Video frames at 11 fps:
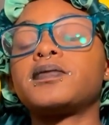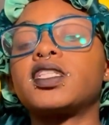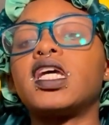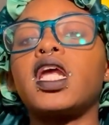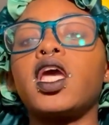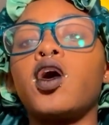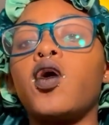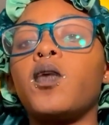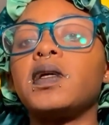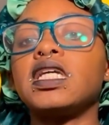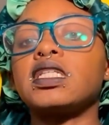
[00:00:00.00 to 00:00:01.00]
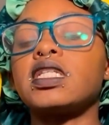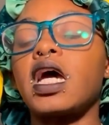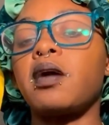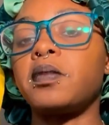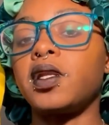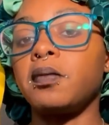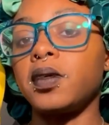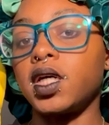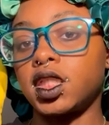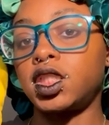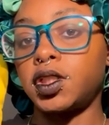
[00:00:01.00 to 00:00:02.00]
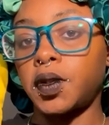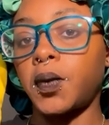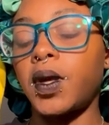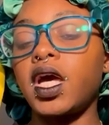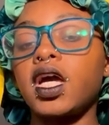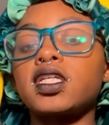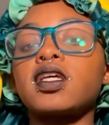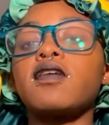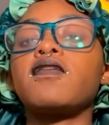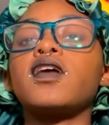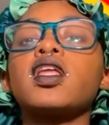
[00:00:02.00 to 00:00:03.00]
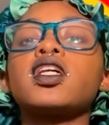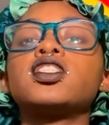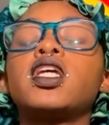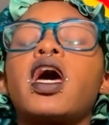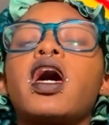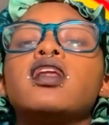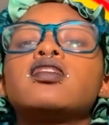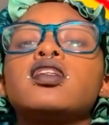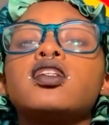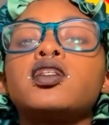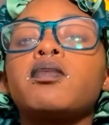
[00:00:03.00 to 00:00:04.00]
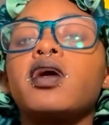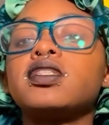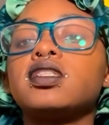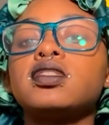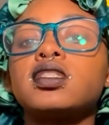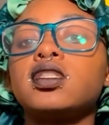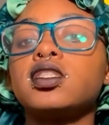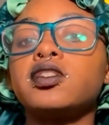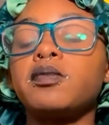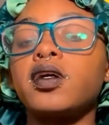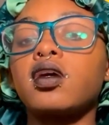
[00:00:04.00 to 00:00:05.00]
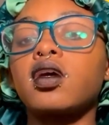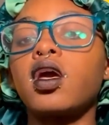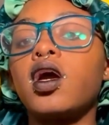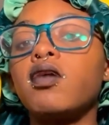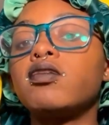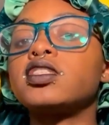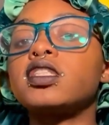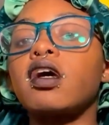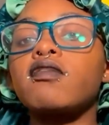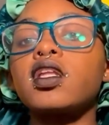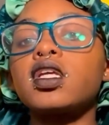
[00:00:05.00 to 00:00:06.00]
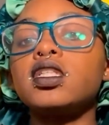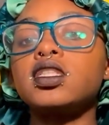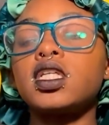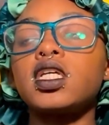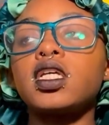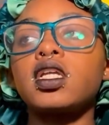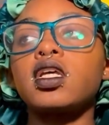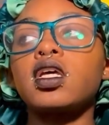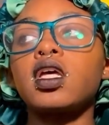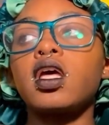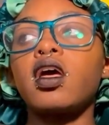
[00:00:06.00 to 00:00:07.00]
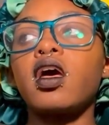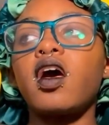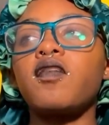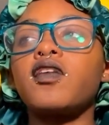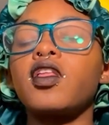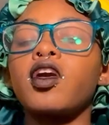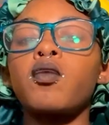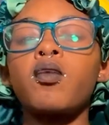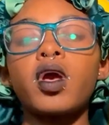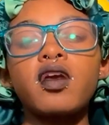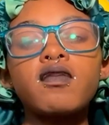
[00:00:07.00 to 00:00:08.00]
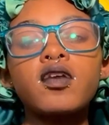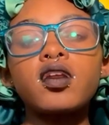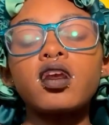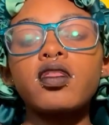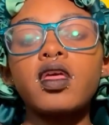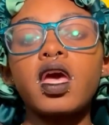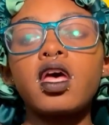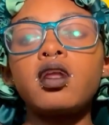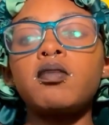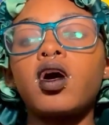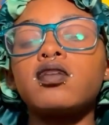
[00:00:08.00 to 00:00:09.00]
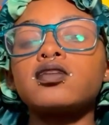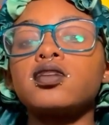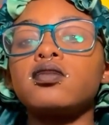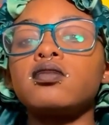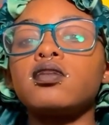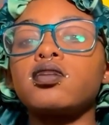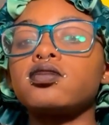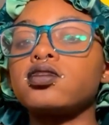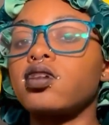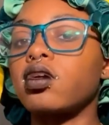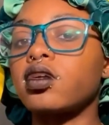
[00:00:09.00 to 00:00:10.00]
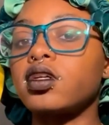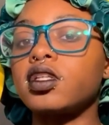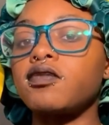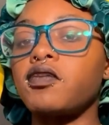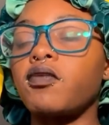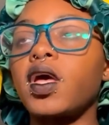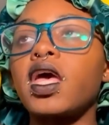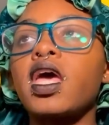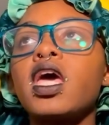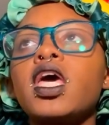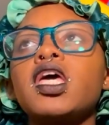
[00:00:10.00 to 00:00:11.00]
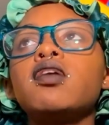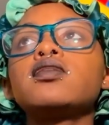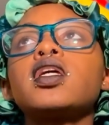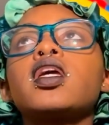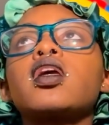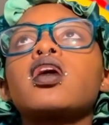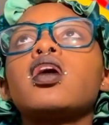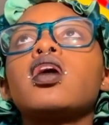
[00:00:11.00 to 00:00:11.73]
and I hope it doesn't happen in book 2, because I feel like she had such a presence in this book, which definitely did, I feel like, waver near the end, but also grow stronger in a different way. It was like,